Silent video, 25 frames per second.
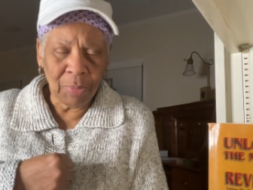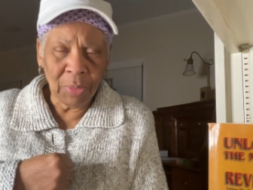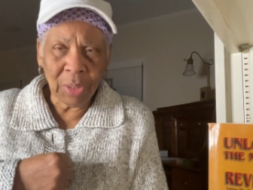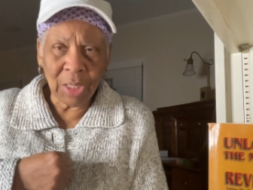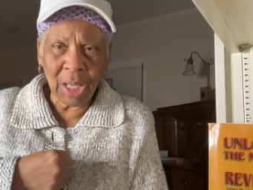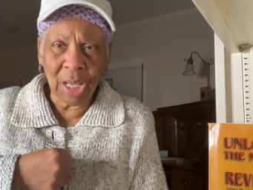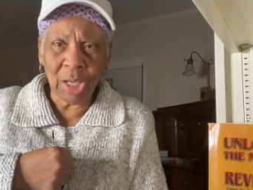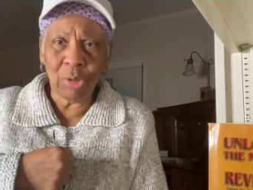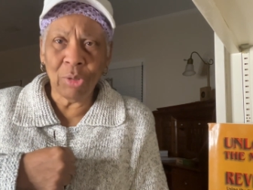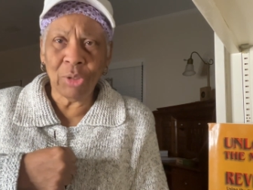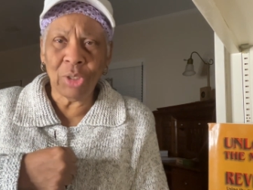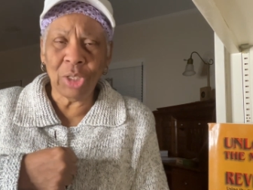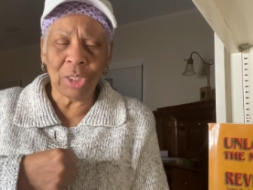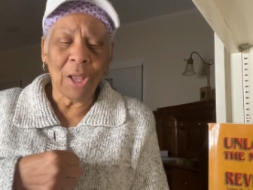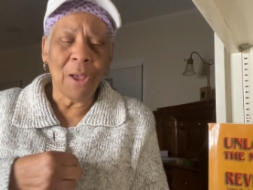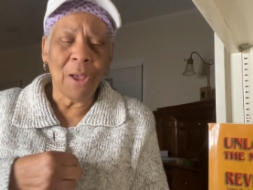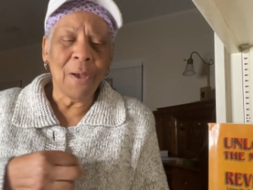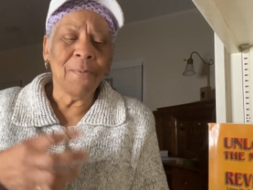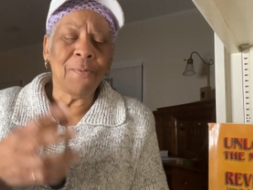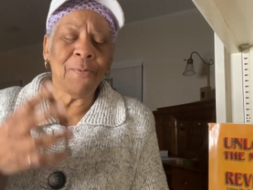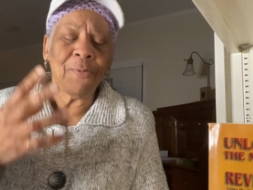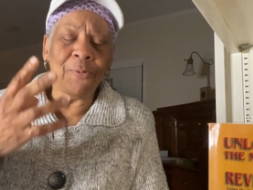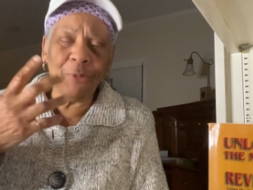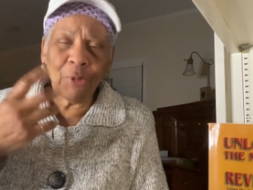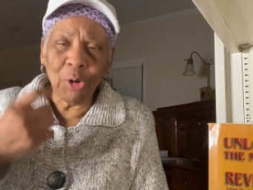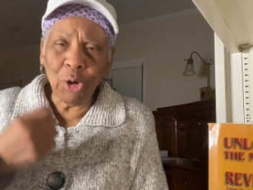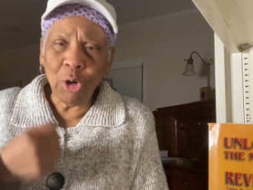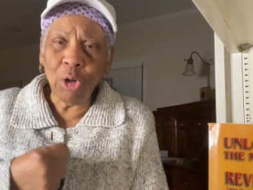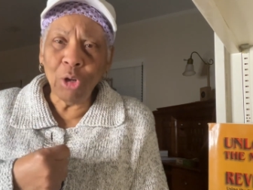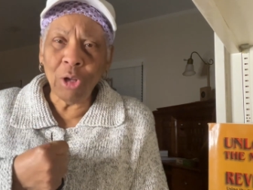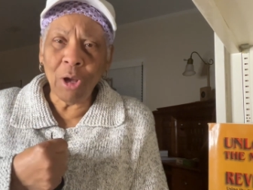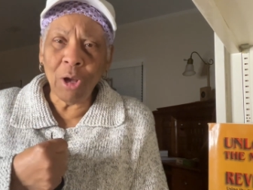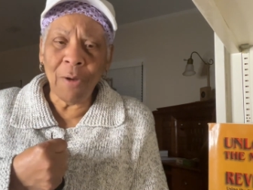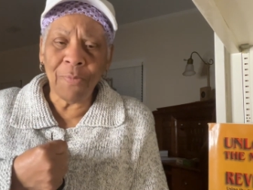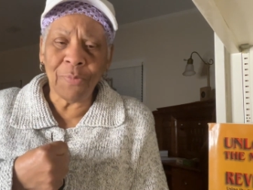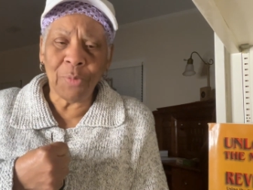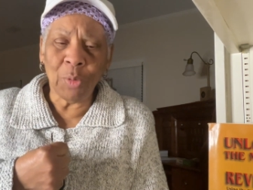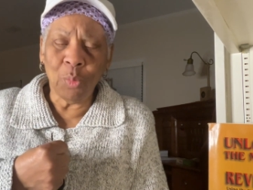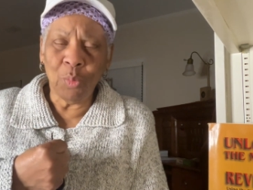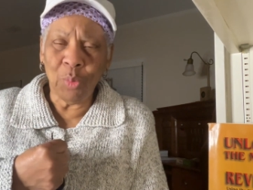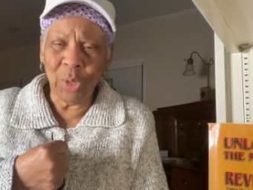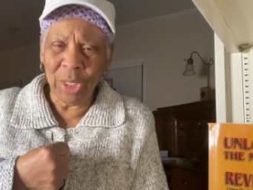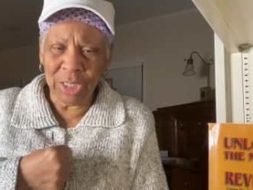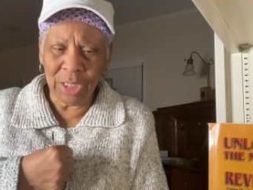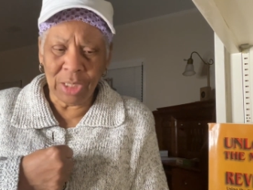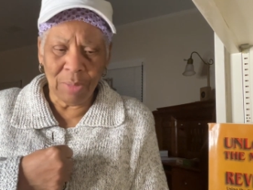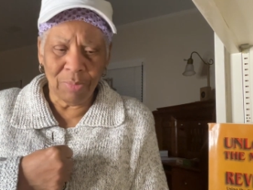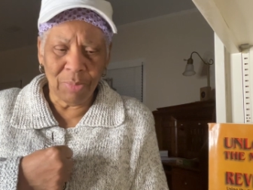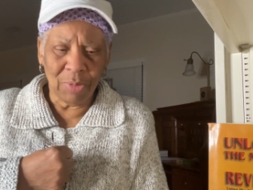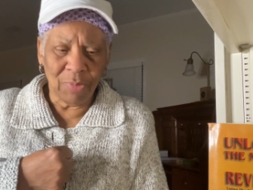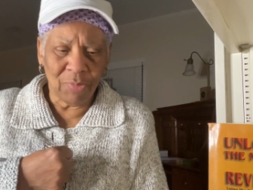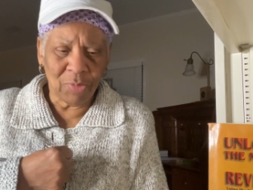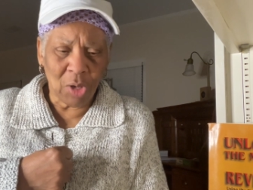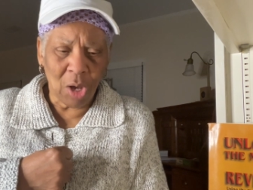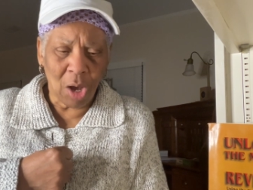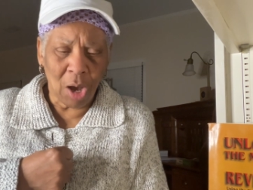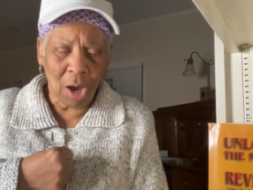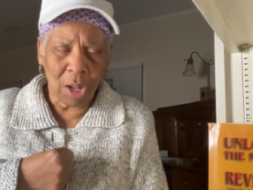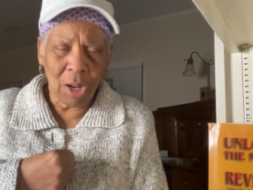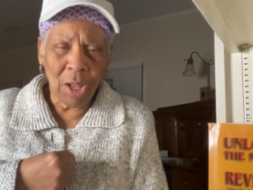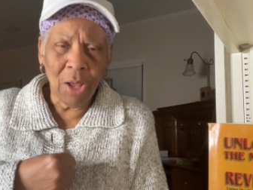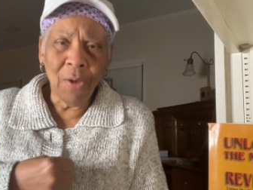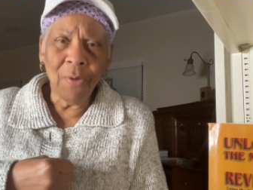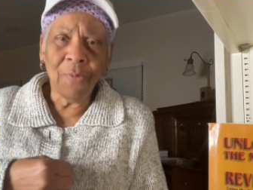Thank you, Jesus. Full of the wisdom of God.